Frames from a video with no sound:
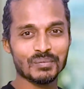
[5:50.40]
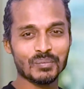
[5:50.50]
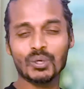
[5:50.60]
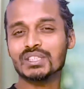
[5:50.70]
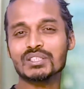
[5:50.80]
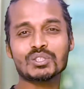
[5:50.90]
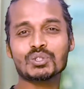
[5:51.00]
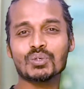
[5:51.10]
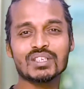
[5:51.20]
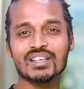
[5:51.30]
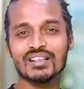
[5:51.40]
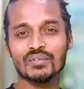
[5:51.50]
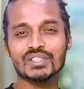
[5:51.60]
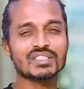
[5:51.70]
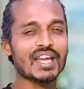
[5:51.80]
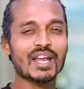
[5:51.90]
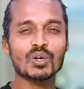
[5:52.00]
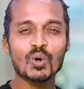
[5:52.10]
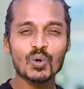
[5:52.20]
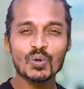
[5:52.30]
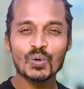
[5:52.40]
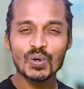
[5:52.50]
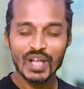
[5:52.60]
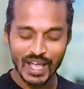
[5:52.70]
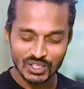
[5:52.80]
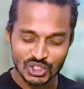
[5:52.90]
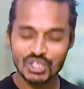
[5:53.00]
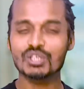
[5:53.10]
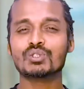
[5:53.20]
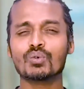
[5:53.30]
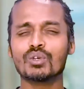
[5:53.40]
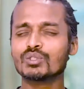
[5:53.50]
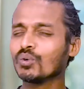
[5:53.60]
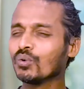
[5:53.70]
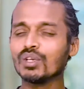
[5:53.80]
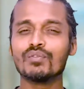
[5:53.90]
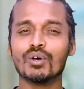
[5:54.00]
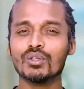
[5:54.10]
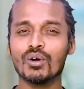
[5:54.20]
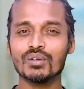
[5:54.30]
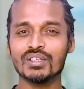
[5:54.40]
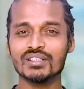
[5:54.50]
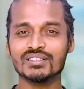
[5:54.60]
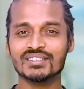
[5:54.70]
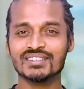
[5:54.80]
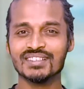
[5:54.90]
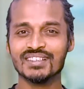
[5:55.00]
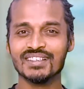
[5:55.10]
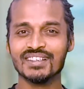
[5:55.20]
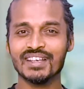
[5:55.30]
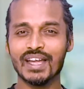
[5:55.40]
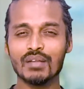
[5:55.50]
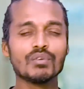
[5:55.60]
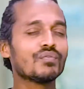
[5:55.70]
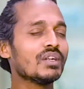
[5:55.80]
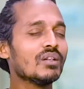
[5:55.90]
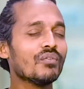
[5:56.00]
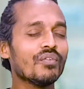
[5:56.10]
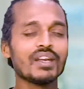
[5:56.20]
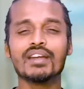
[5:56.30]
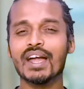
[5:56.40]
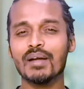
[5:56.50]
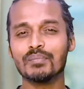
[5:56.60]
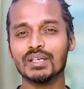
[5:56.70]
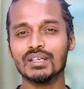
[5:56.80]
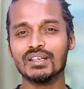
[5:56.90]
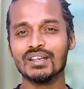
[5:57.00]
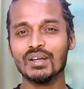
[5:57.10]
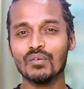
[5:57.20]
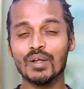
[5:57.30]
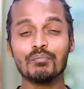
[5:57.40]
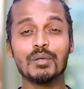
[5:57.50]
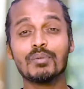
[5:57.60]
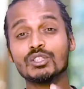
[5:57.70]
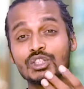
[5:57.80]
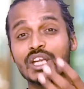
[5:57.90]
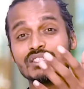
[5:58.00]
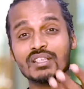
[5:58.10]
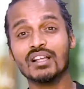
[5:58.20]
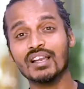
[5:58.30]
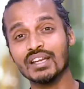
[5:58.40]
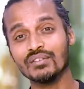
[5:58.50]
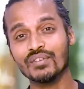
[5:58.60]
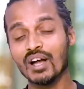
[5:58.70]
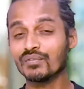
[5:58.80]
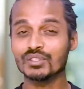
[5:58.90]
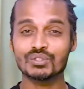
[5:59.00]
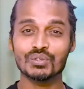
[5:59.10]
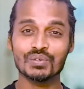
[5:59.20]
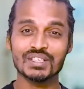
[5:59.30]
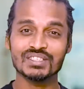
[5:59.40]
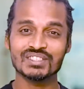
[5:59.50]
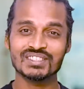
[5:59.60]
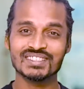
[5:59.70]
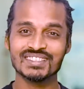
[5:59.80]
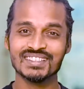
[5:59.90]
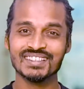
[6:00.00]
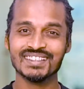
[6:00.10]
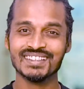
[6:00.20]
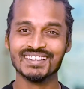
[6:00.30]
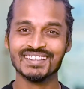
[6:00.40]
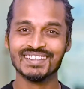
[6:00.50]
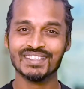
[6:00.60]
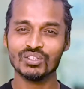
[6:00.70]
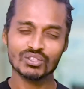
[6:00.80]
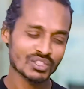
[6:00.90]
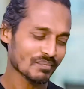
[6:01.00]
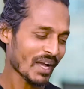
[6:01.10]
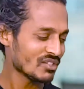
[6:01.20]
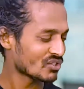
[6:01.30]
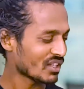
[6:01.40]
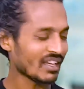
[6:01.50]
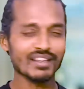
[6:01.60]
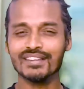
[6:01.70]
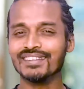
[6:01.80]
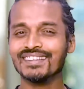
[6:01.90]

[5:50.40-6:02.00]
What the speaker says: Because as a storyteller, we stand and share stories only for the audience, and we feel very happy when people change their life after stories. This is my scale